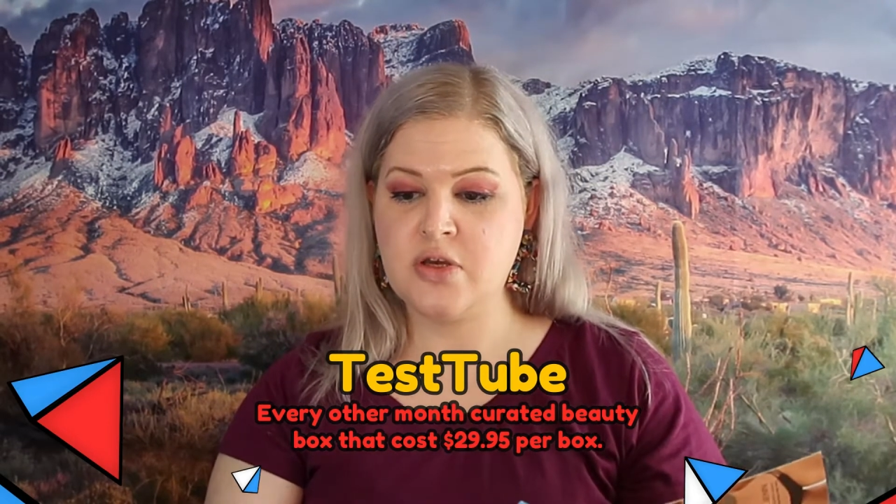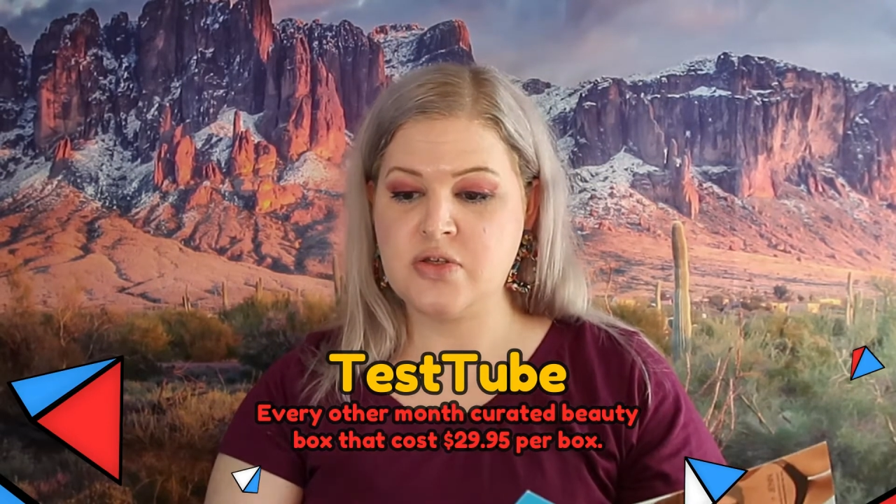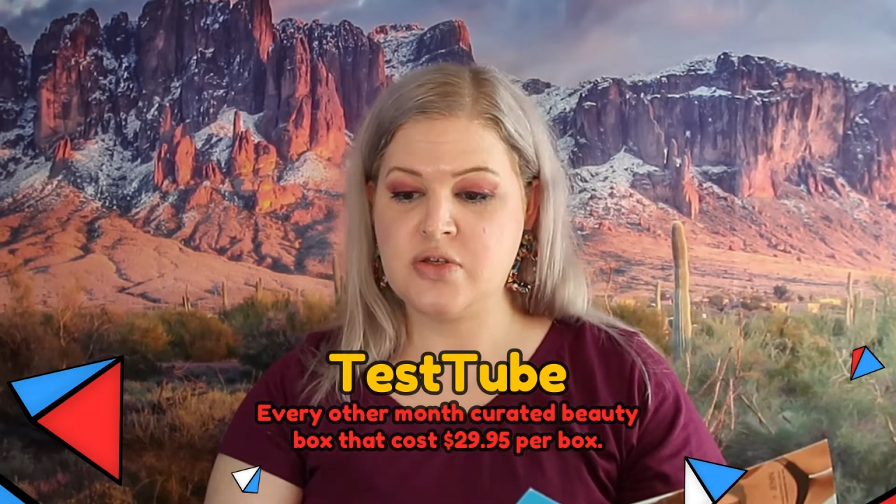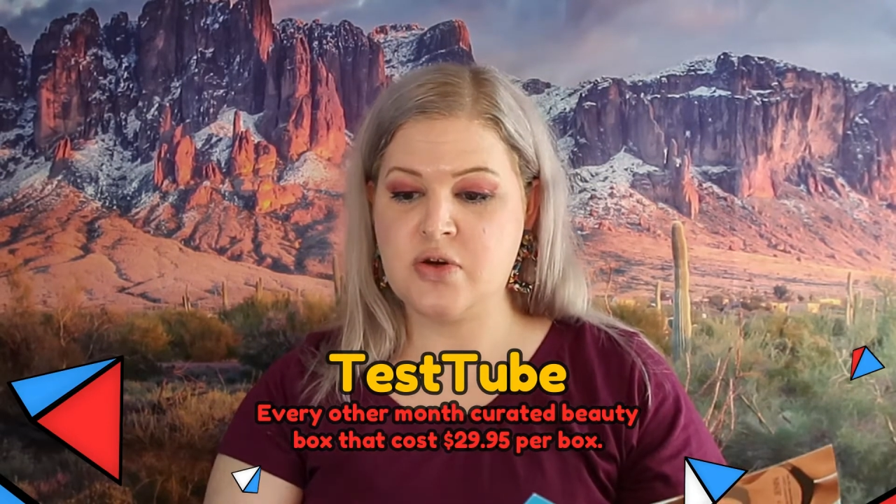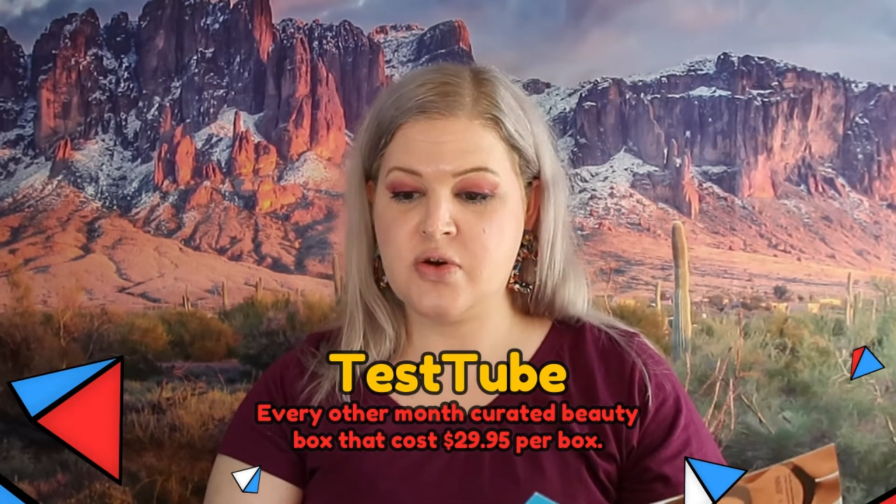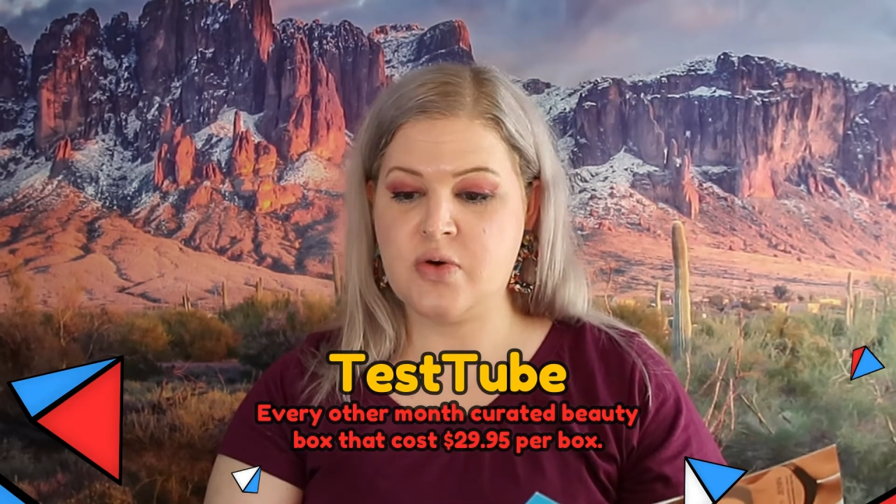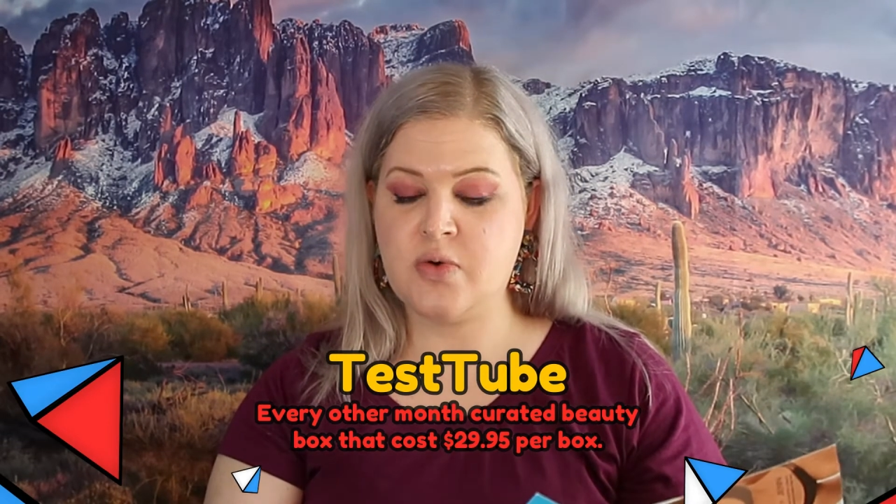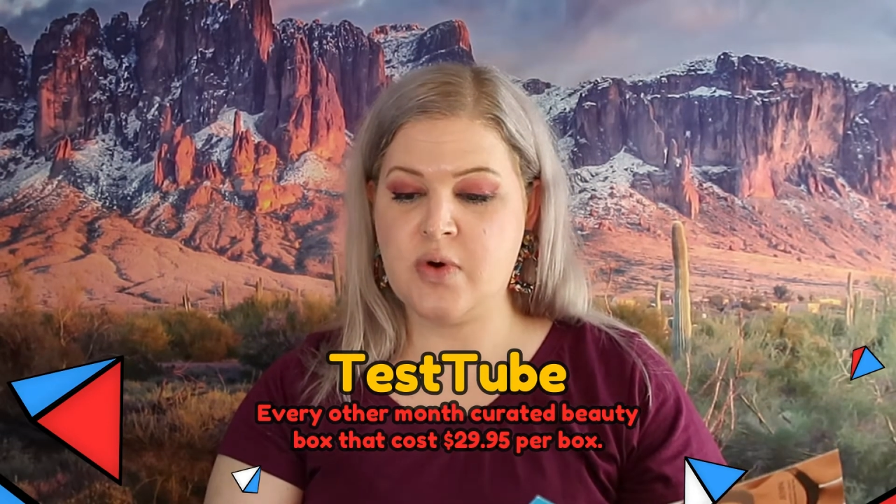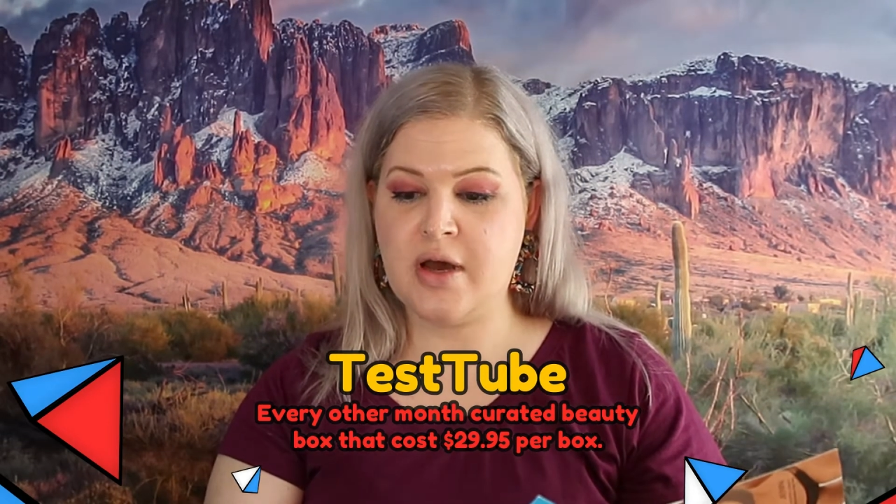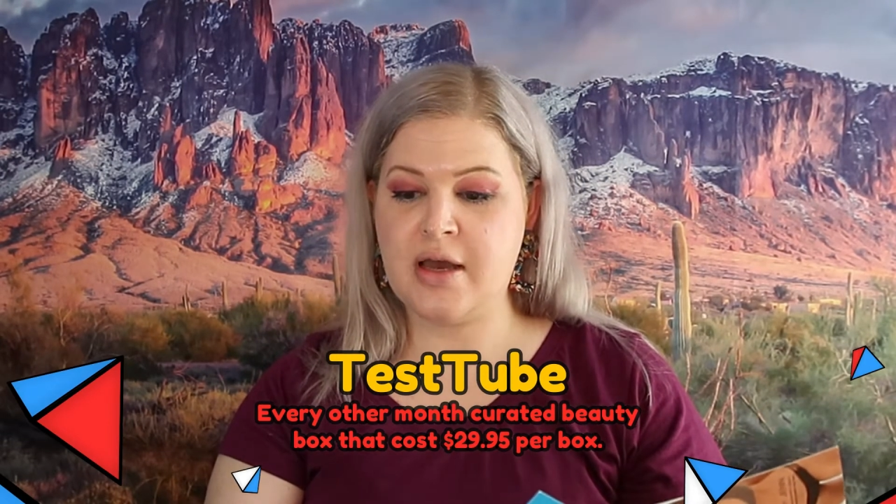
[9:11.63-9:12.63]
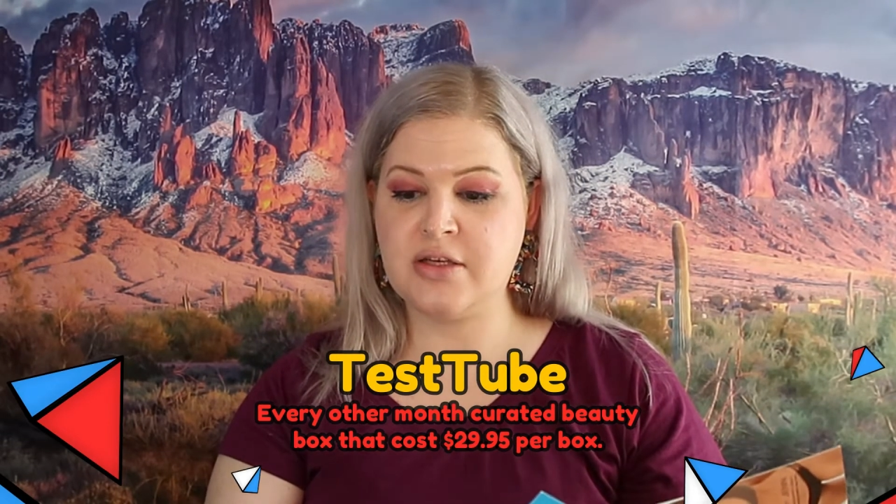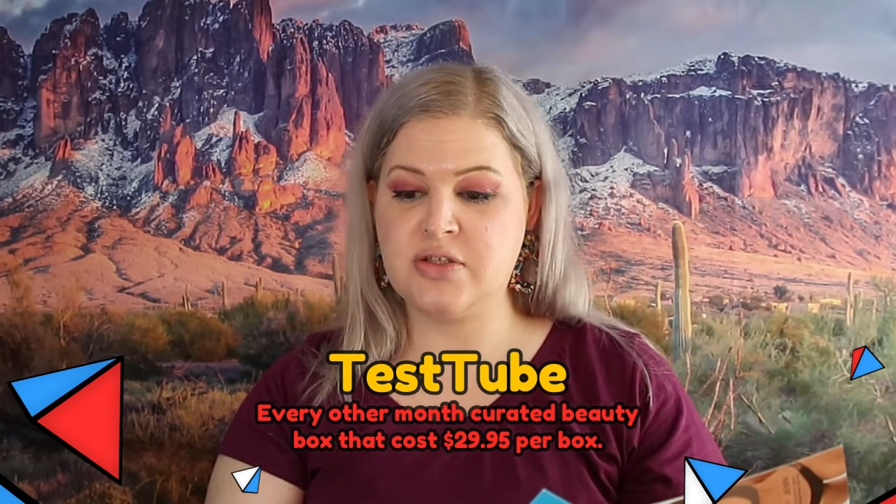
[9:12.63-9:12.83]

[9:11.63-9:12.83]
So I